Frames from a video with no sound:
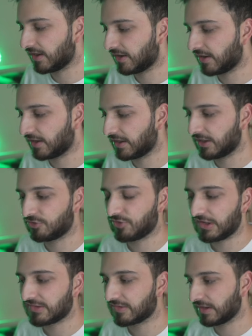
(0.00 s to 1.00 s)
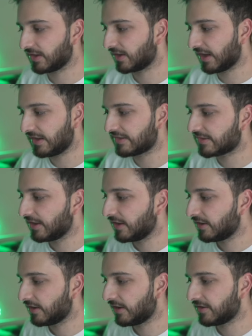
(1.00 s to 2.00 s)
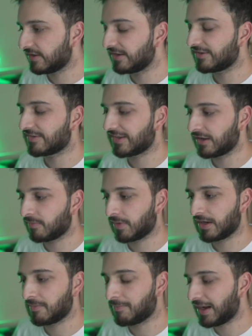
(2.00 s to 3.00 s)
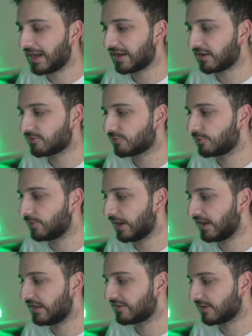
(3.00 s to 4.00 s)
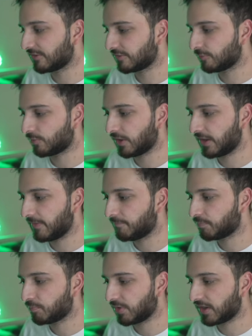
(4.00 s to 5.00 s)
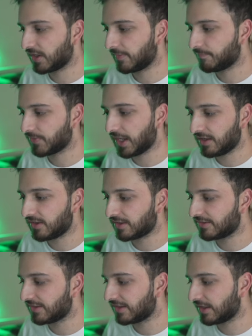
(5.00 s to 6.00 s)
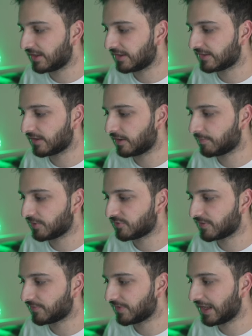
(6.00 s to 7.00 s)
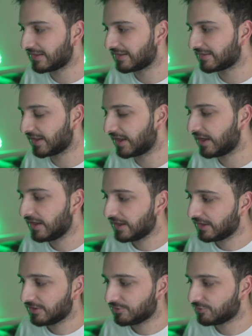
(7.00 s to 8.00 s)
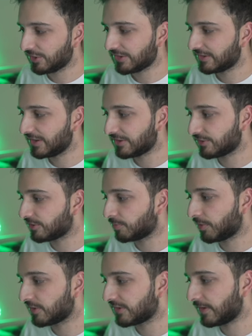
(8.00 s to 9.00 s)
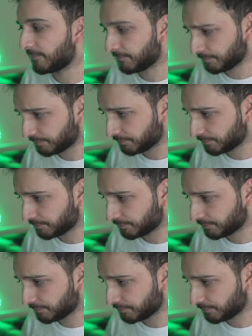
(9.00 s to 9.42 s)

an address in case you need to send money back to a certain wallet. But yeah, you can see that there's a bunch of different assets here. Just need to deposit.